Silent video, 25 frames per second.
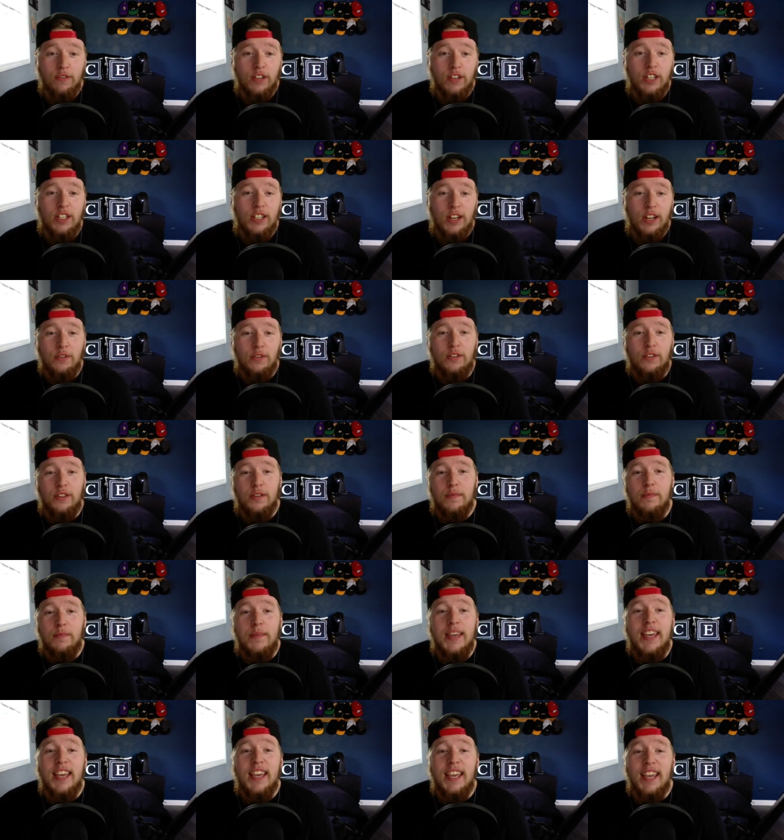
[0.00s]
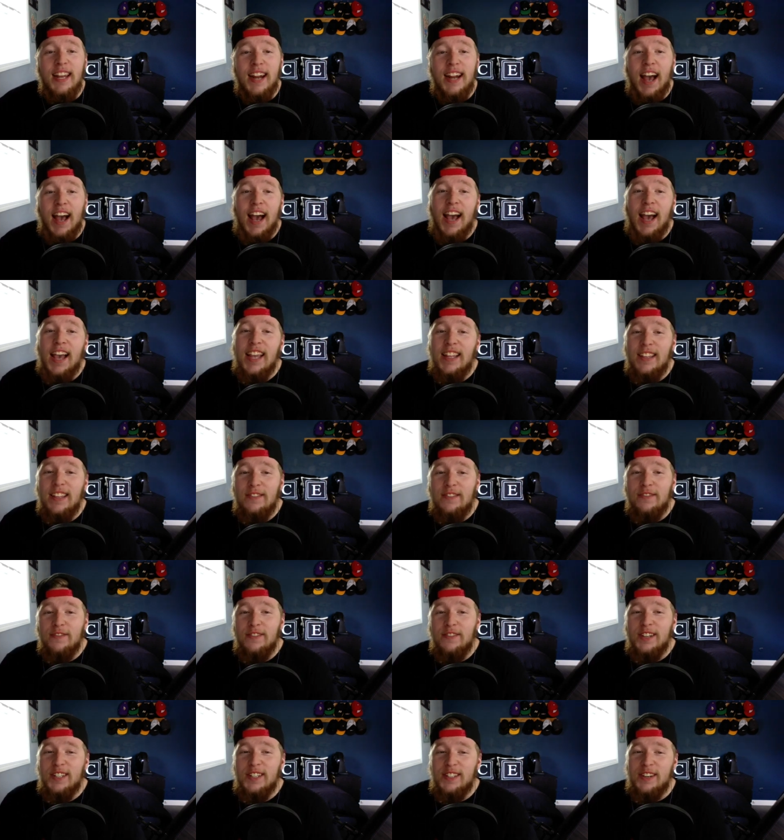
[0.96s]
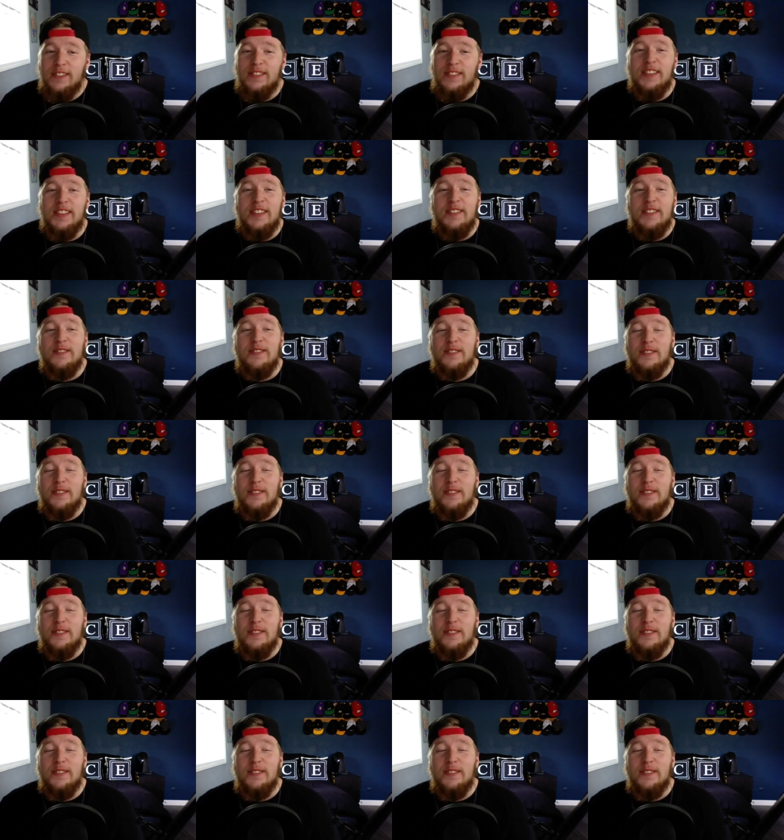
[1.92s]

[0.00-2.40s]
reached out to me and I didn't reach out to you.